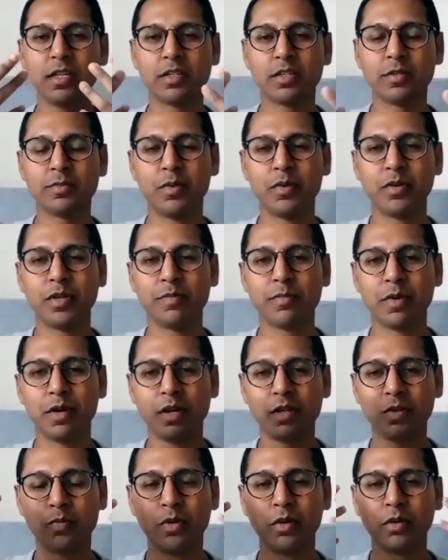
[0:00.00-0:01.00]
to body, mind,
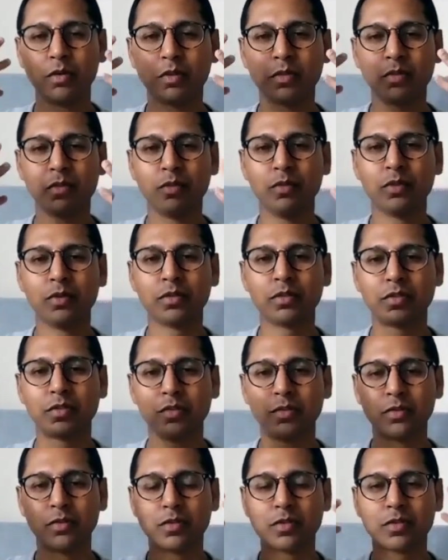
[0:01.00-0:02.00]
world, thoughts,
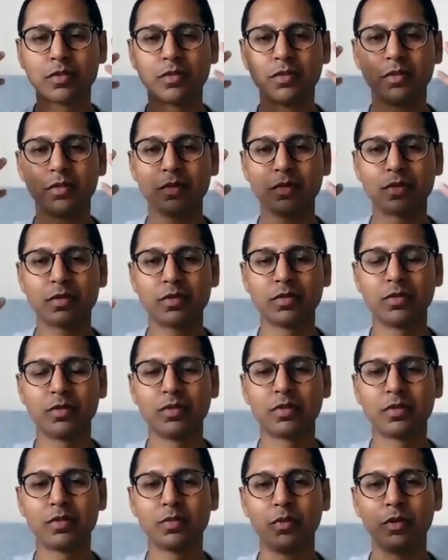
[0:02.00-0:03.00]
thoughts, thoughts,
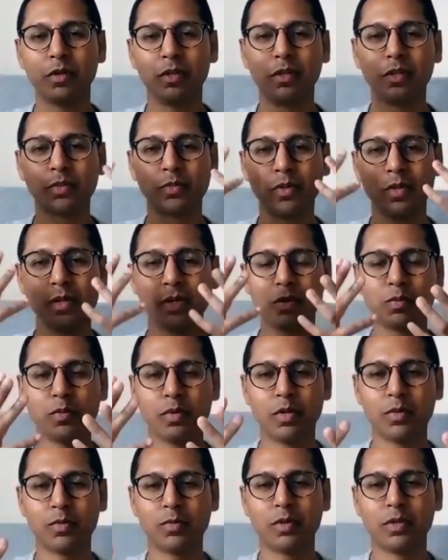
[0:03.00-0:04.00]
thoughts, world, world,
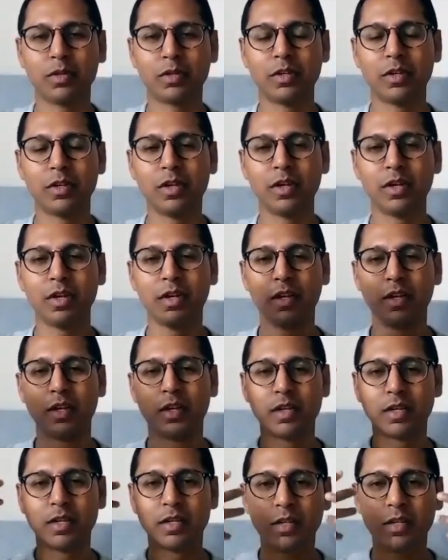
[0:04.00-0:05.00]
world, world.
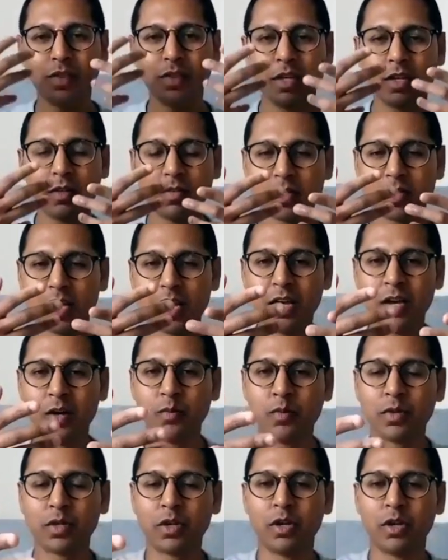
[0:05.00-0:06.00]
Think of this
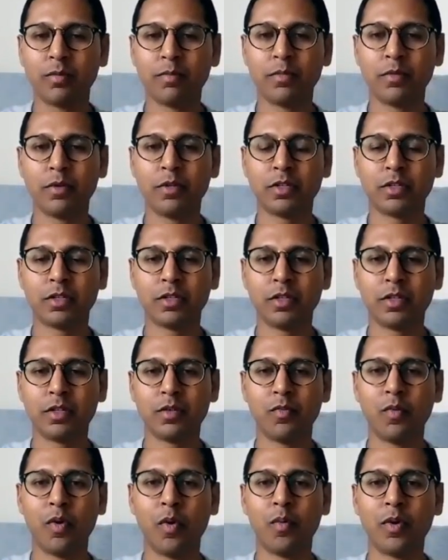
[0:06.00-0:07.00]
outward going motion.
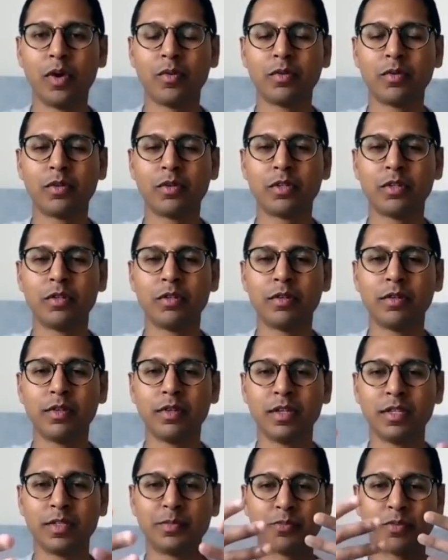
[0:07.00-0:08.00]
What we want to do
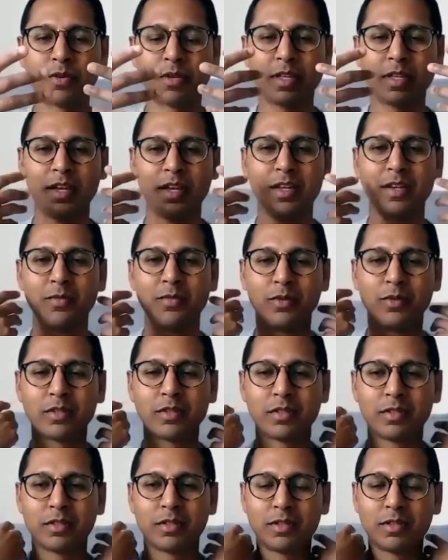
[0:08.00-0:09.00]
is bring that
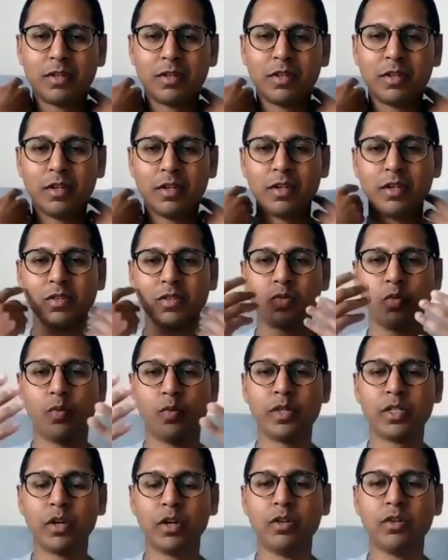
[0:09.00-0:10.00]
inwards. So what we
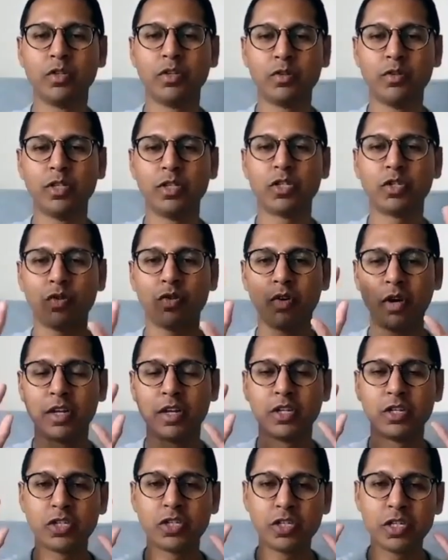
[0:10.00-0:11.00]
don't do is try and
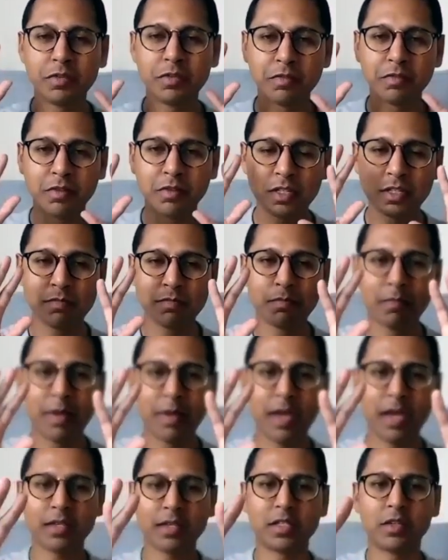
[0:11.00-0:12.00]
shift this
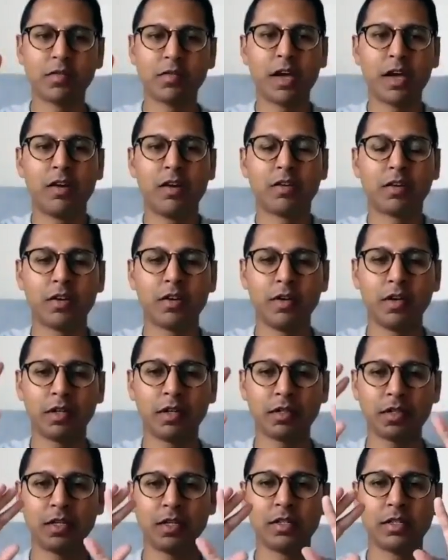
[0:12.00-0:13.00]
massive outgoing
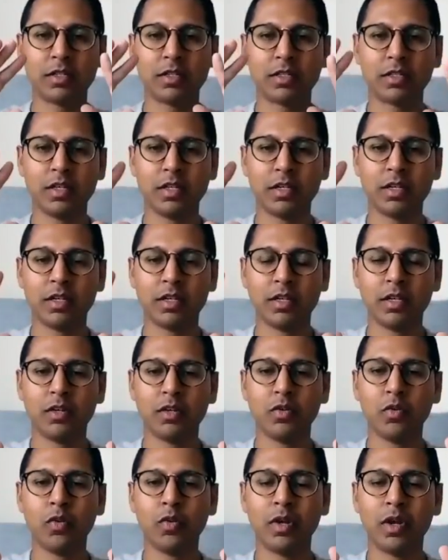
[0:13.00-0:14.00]
tendency
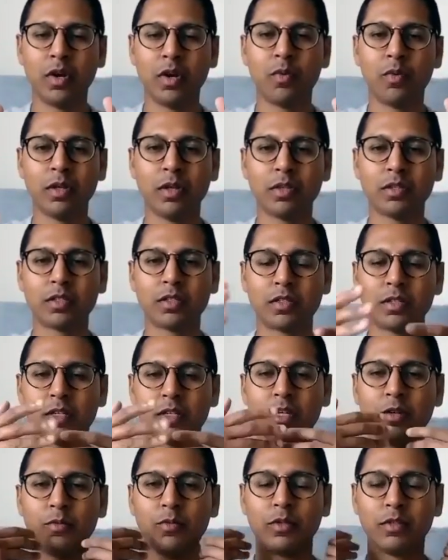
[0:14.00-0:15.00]
all at once
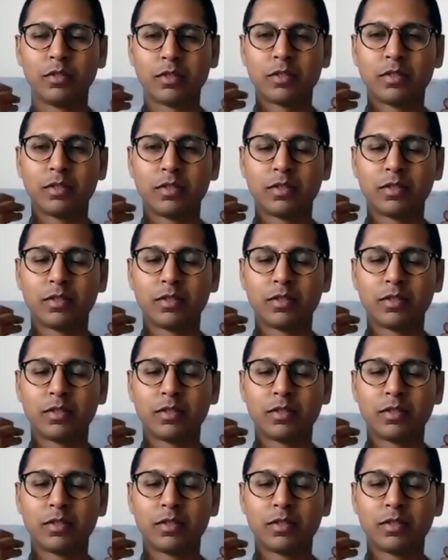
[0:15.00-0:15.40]
inwards.